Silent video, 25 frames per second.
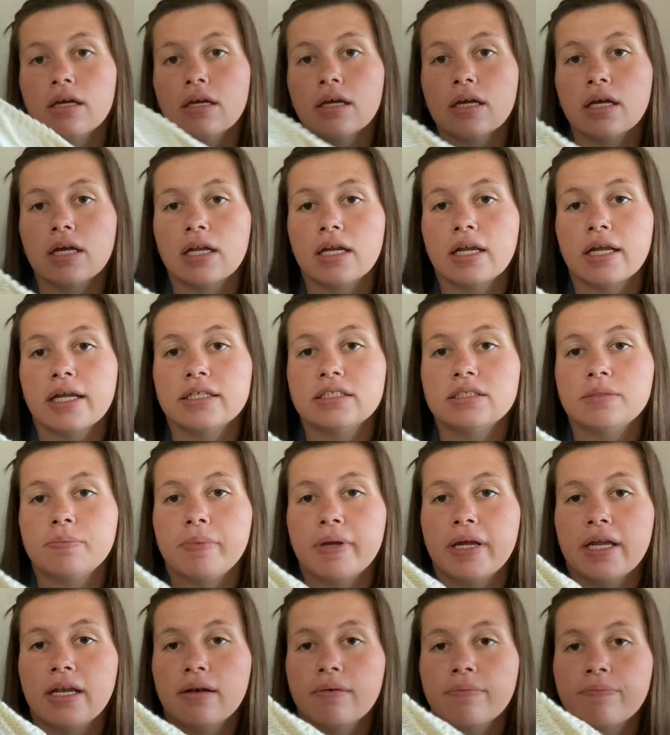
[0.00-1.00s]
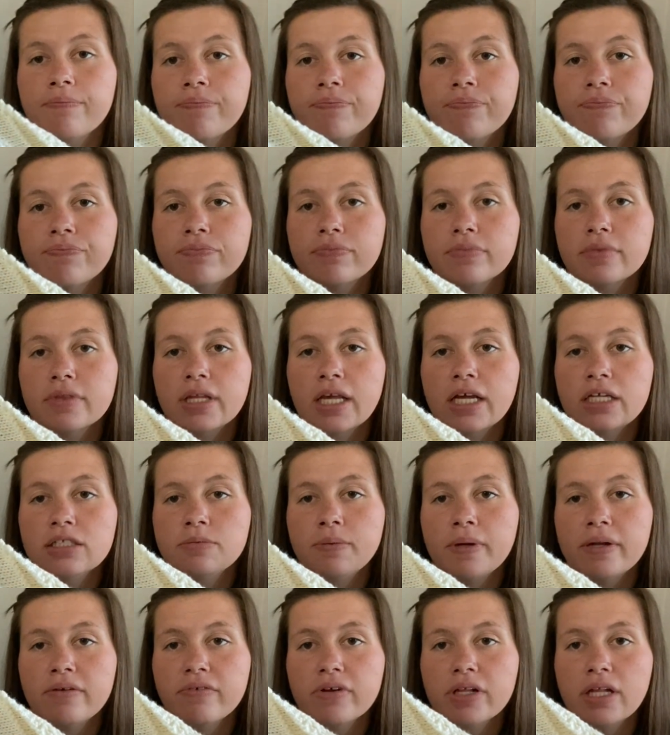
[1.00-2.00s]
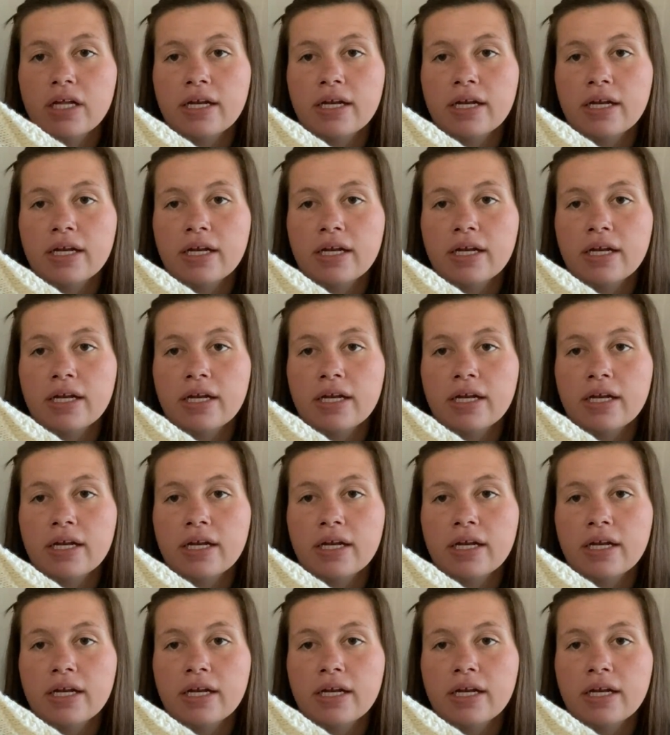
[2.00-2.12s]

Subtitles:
And it's been really